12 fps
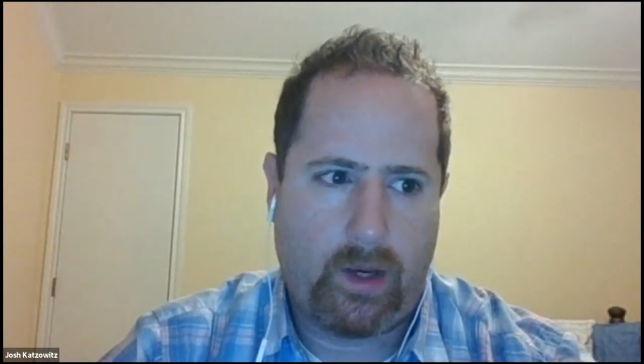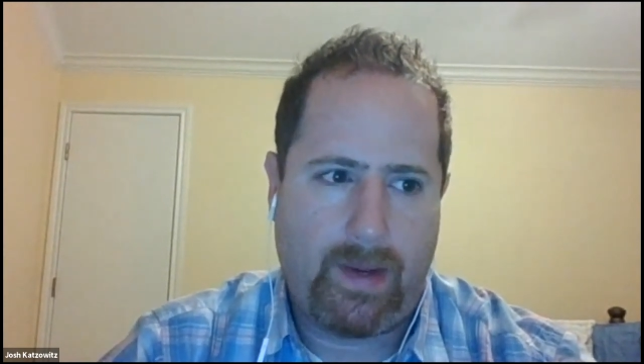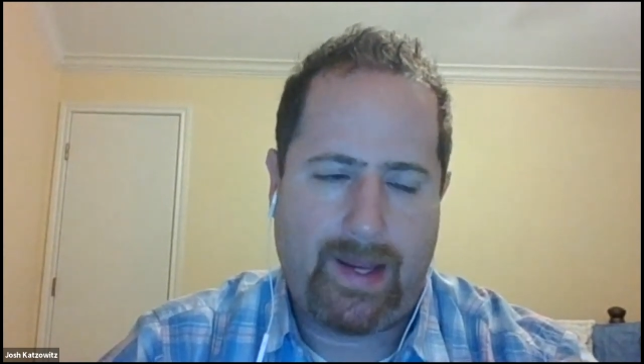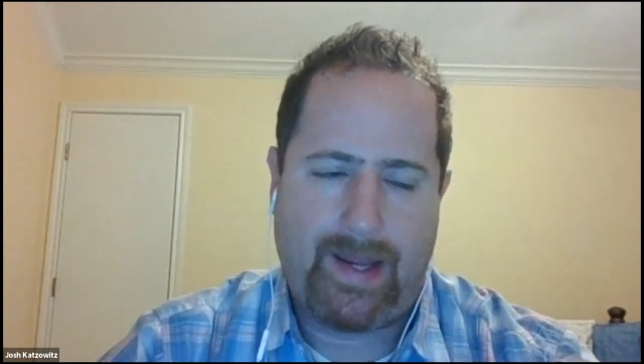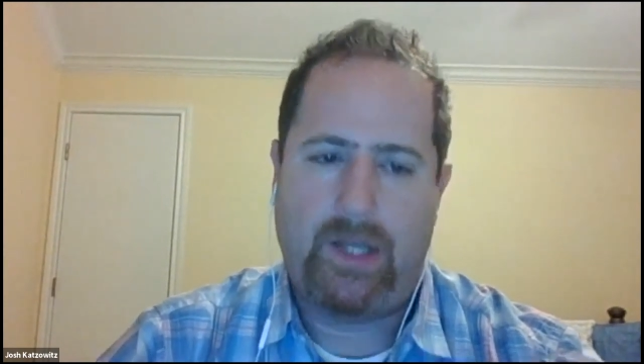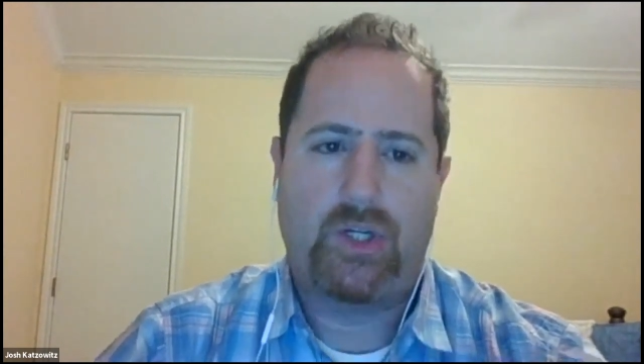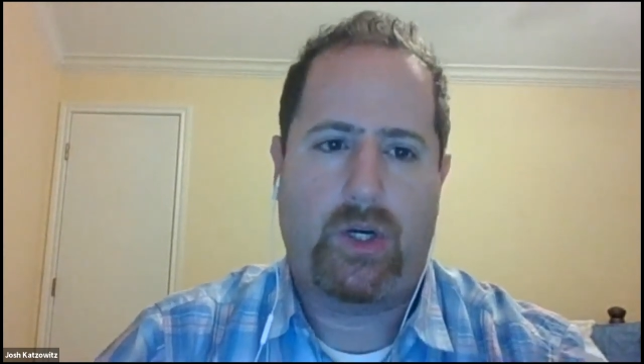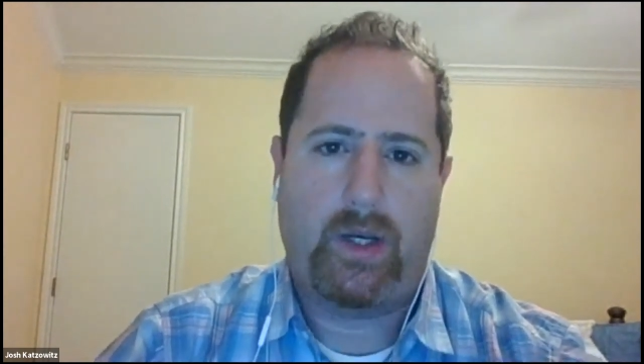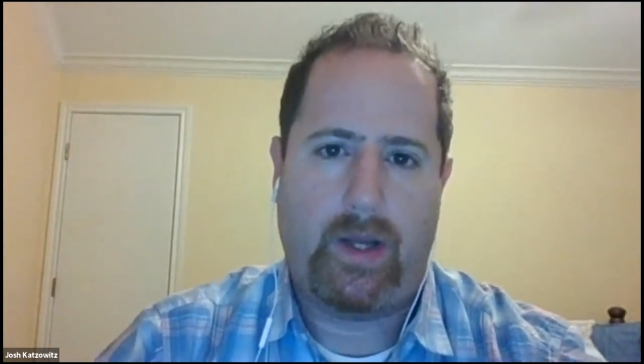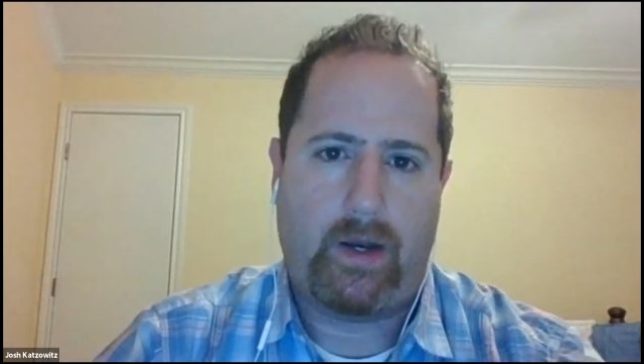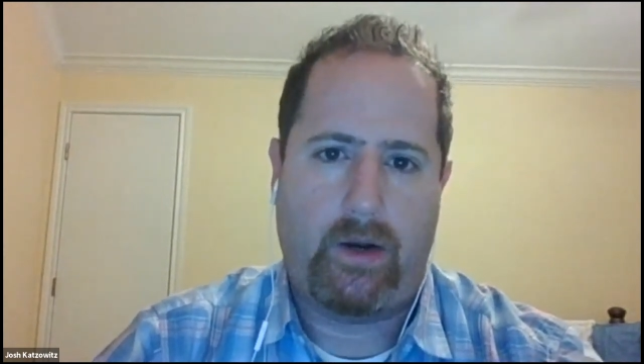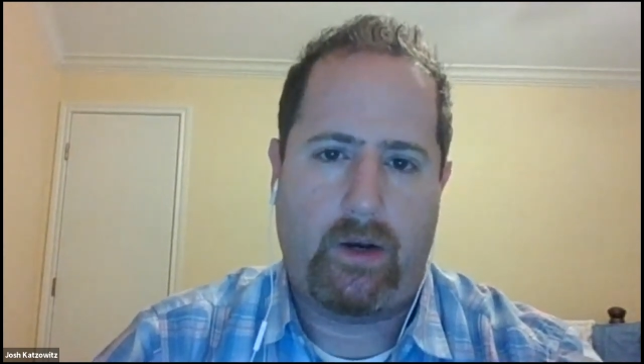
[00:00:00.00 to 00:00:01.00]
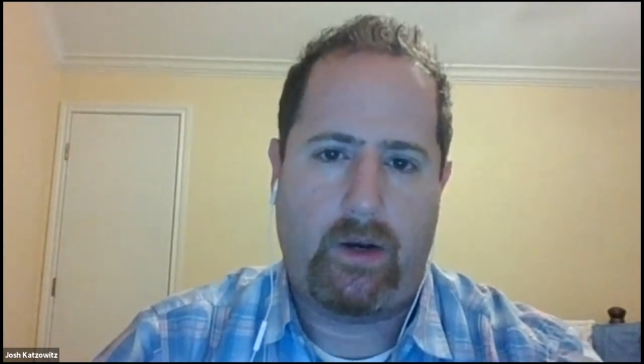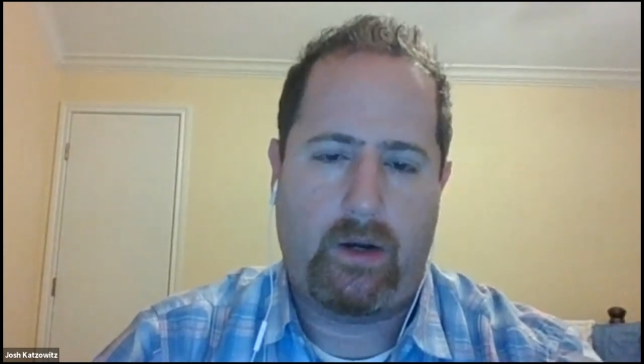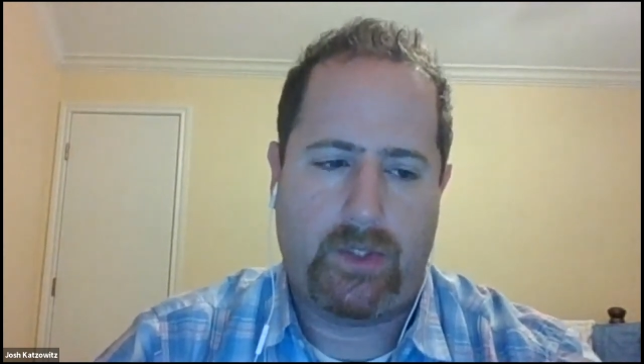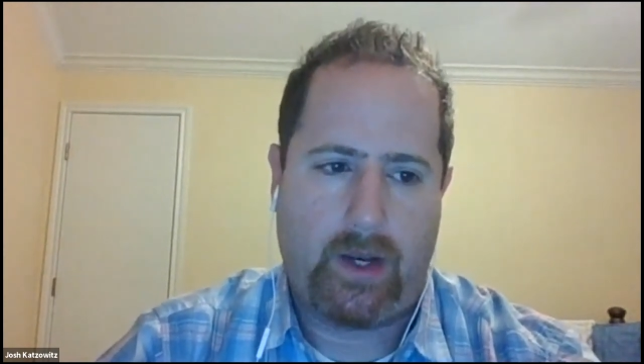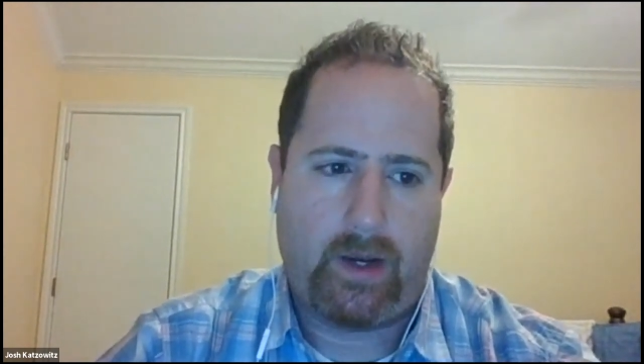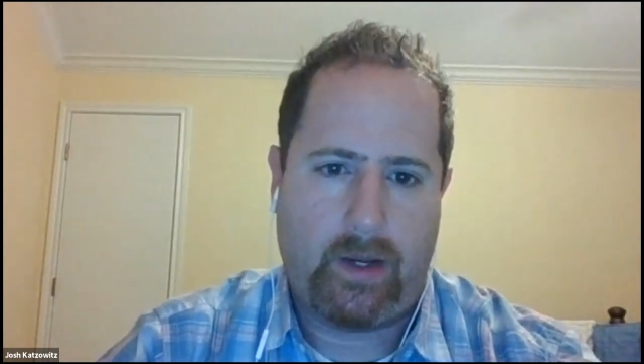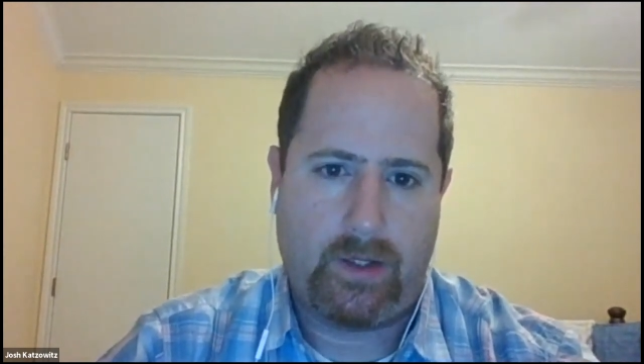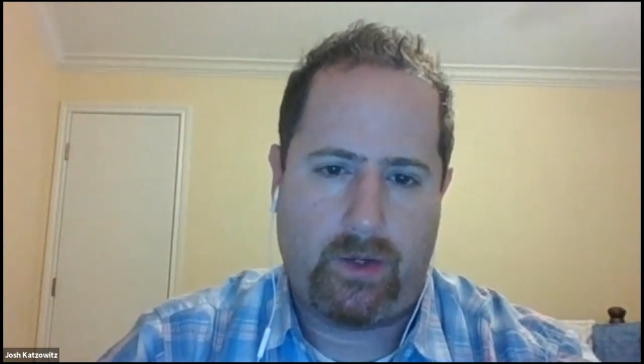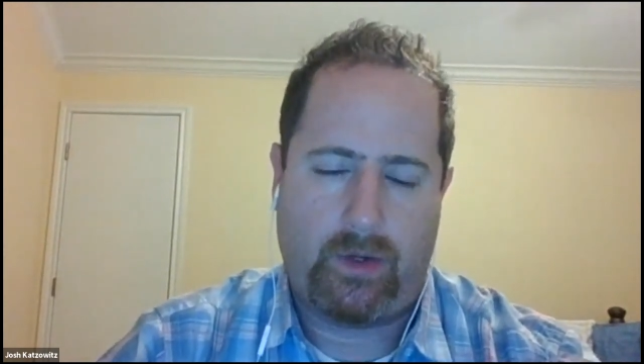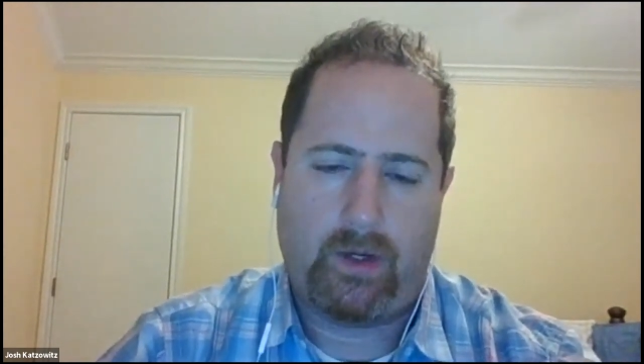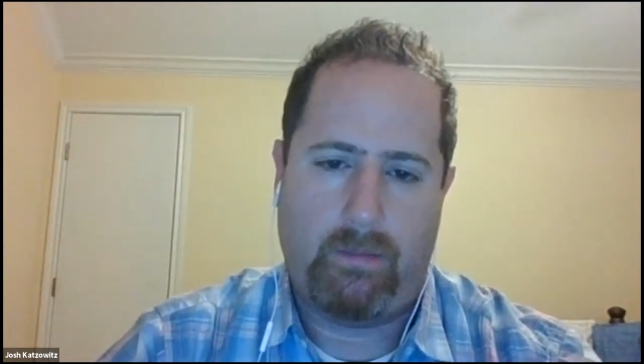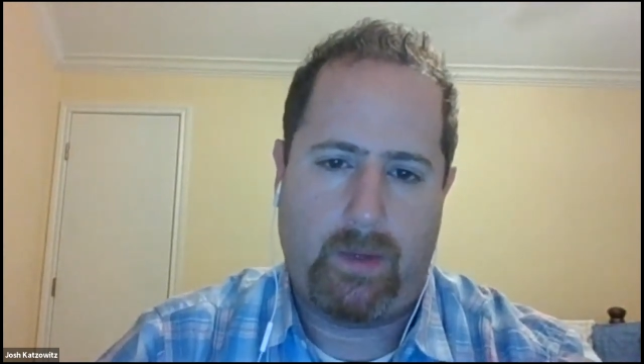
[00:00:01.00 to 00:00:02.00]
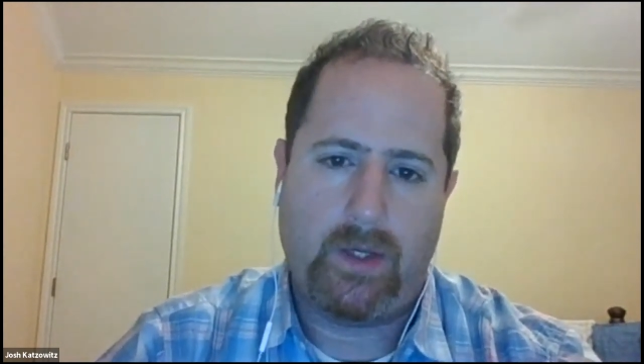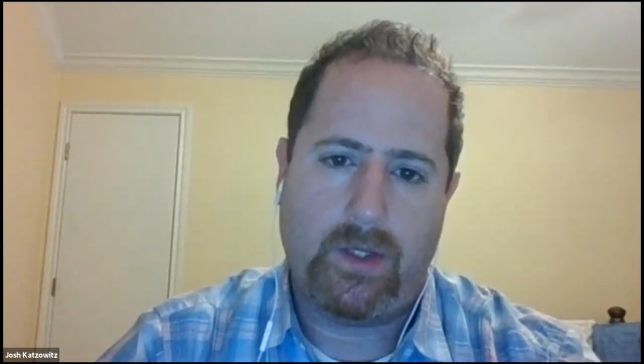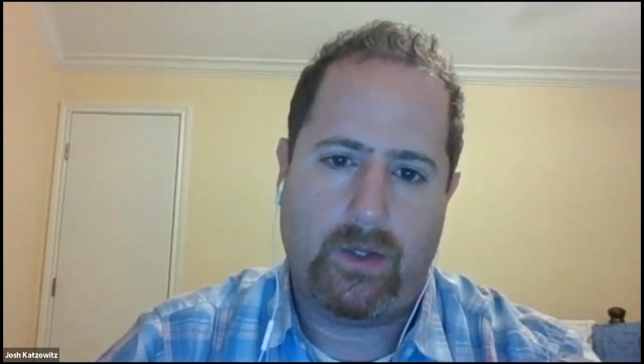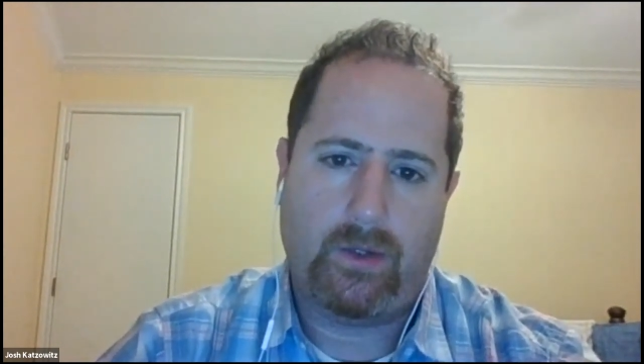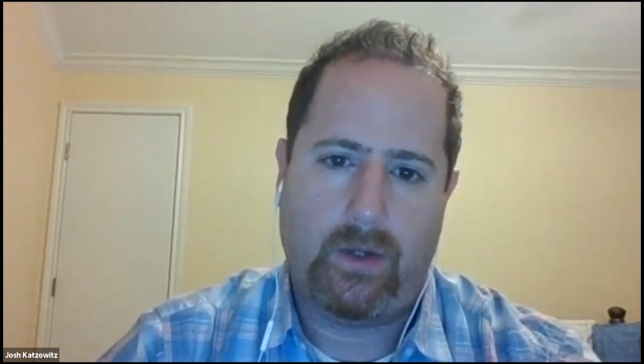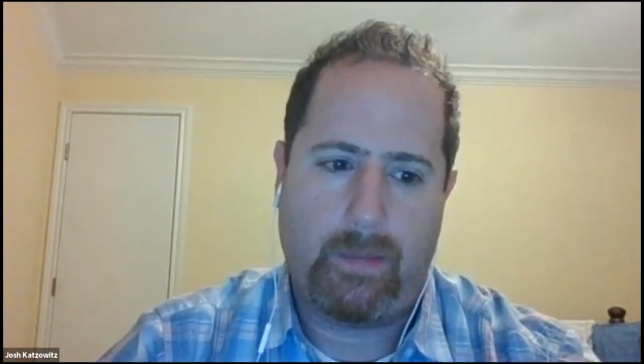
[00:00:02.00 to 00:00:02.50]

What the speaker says: be injured and not 100%, and he's still going to beat you.